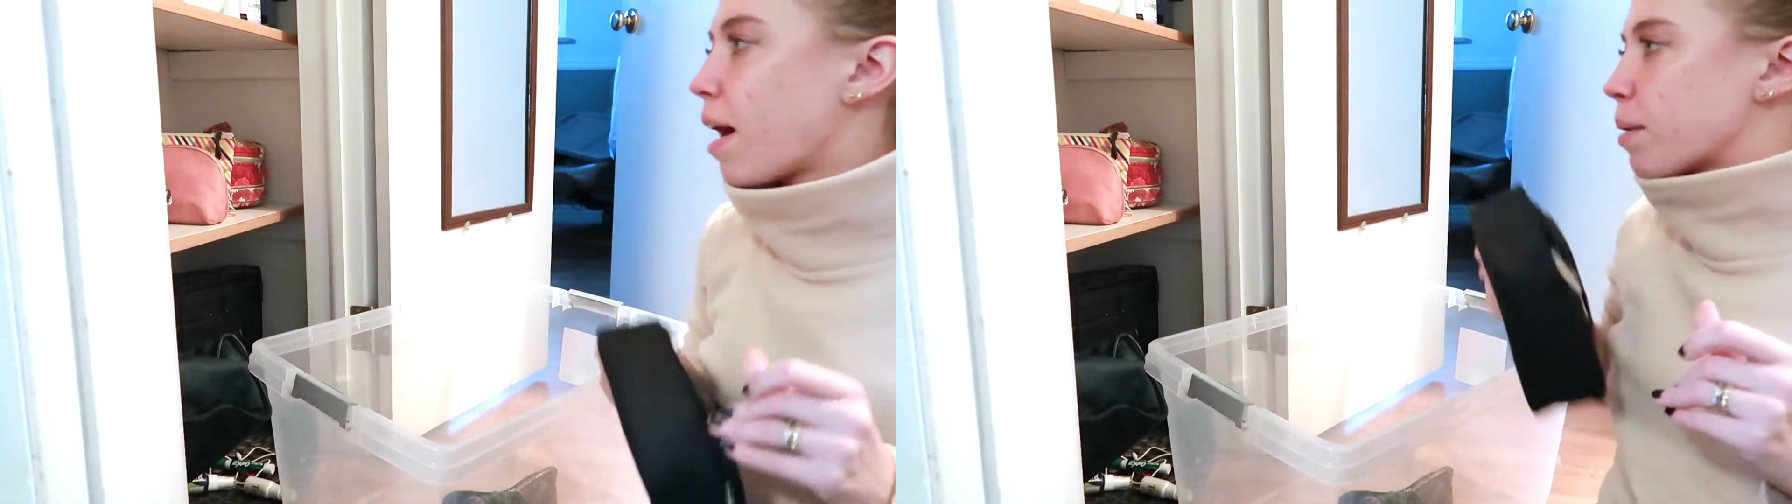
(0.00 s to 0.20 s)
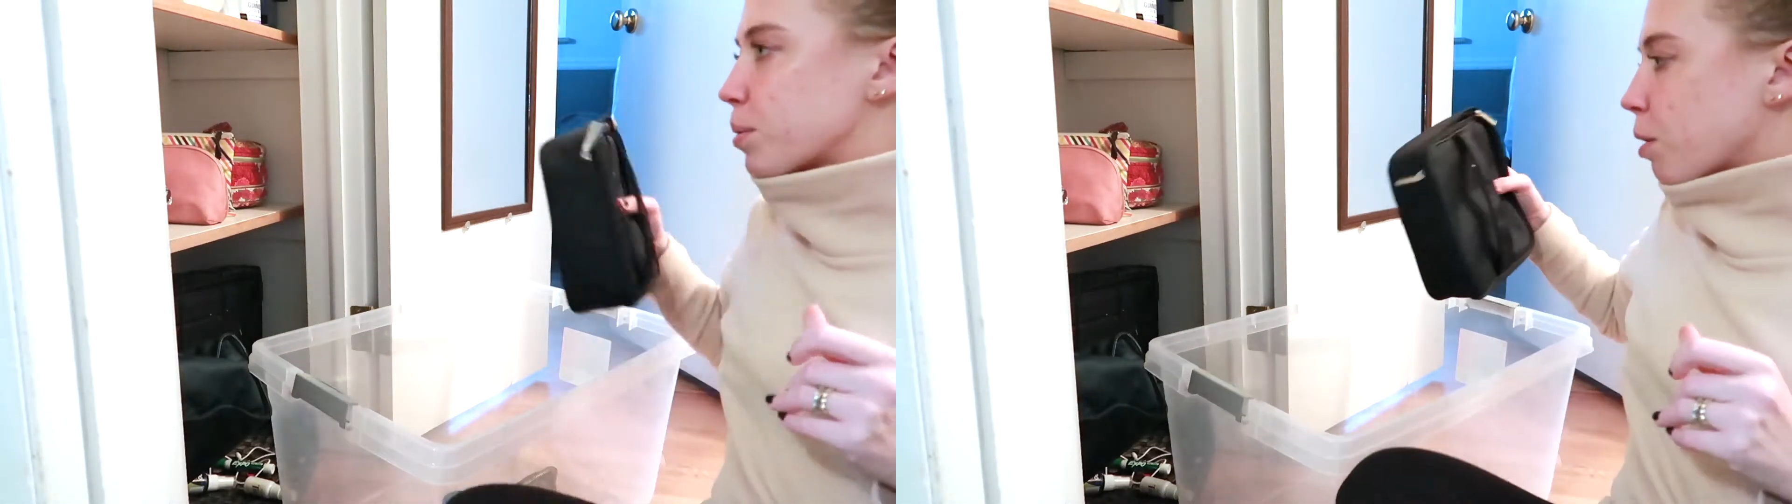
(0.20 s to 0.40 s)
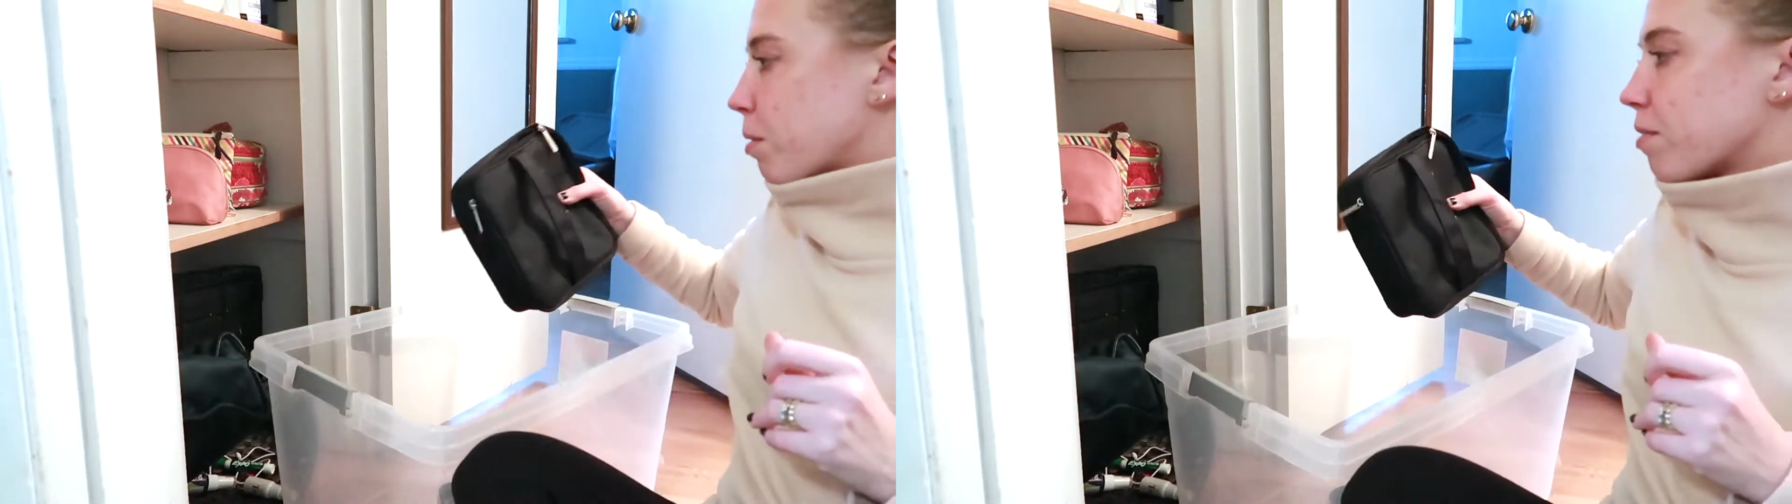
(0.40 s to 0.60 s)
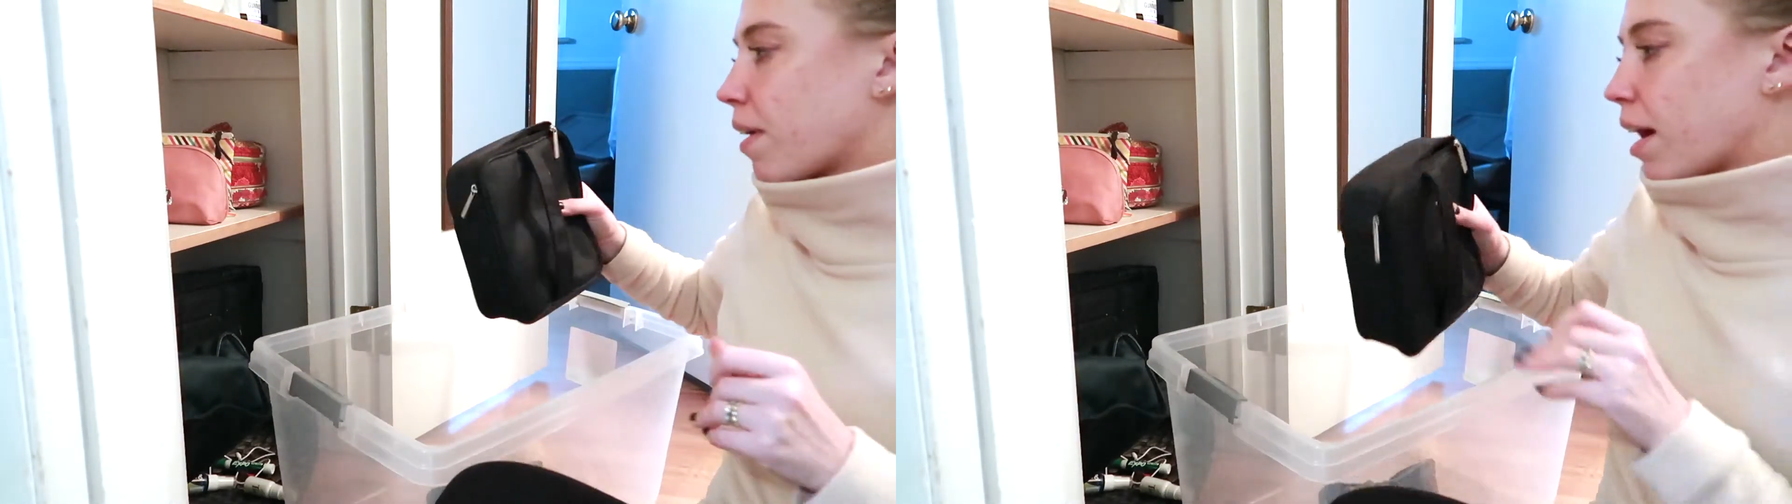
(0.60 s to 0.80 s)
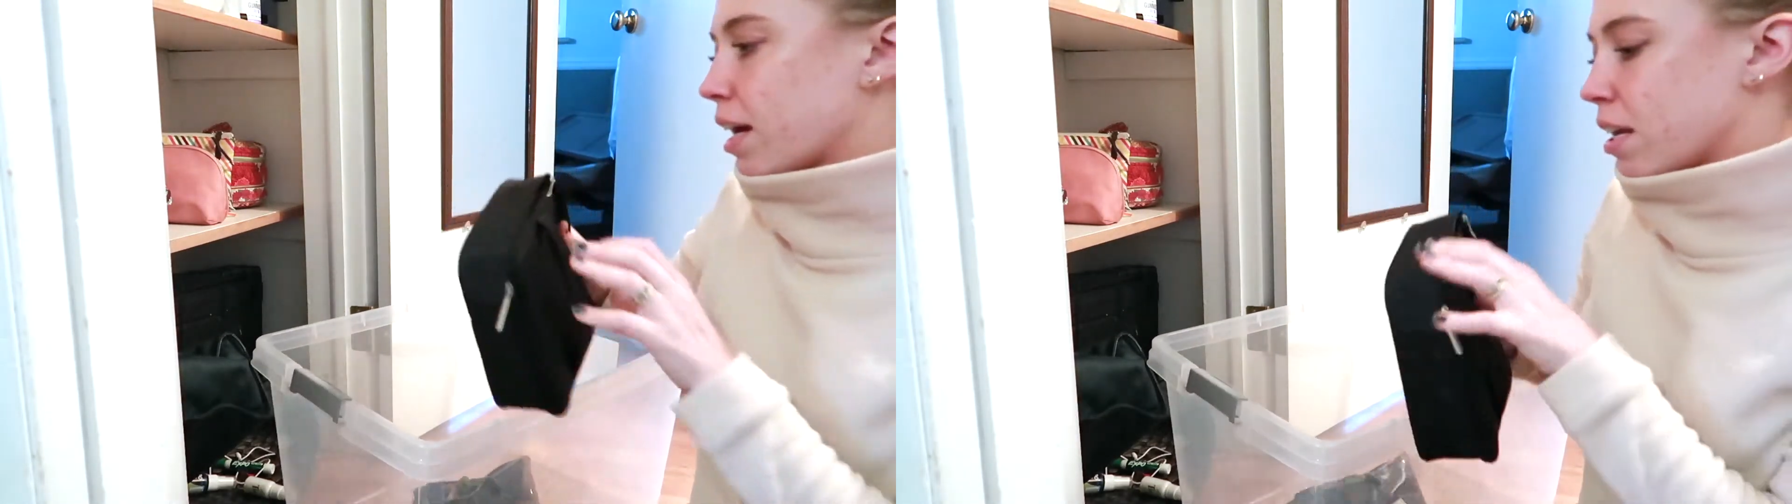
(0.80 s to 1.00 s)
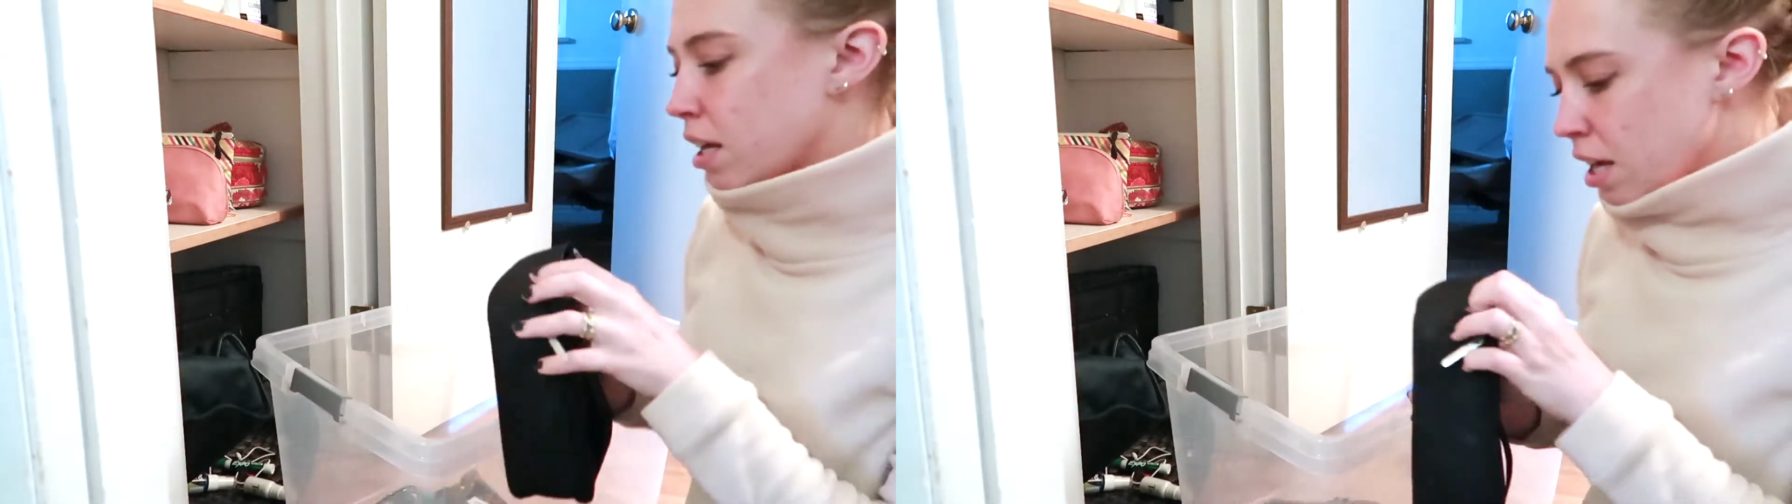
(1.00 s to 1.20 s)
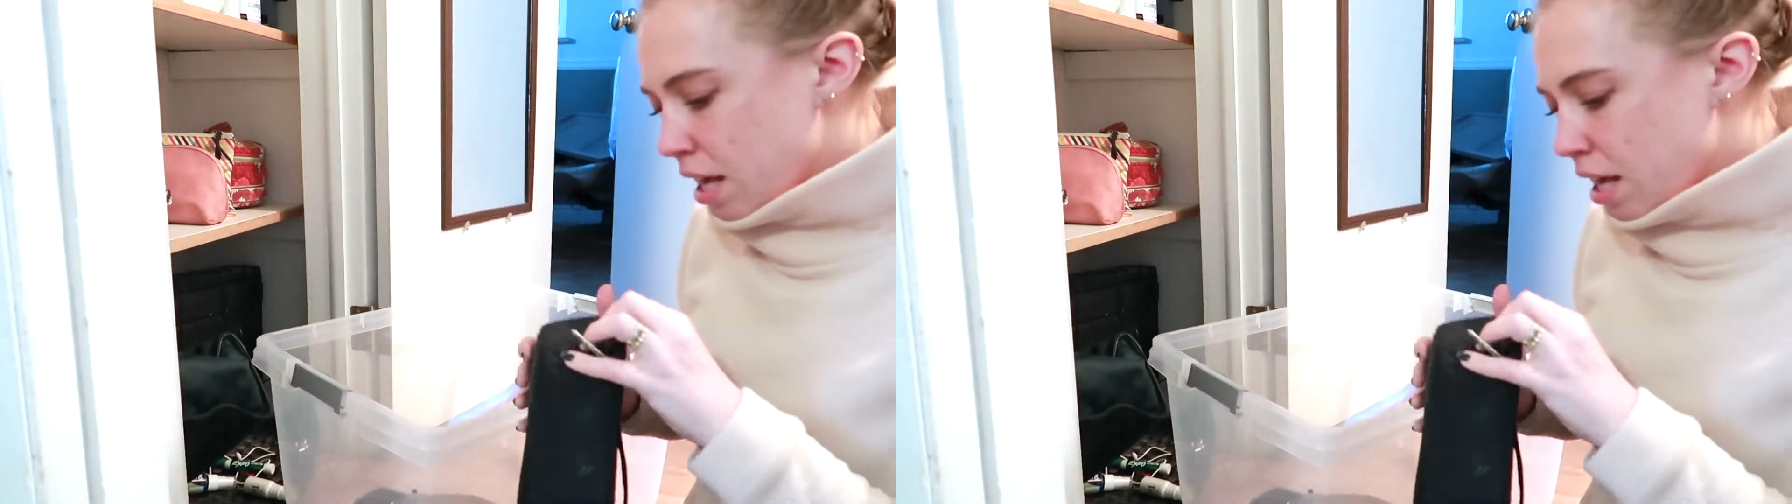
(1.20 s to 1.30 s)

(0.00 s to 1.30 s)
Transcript: out so I'll be fine.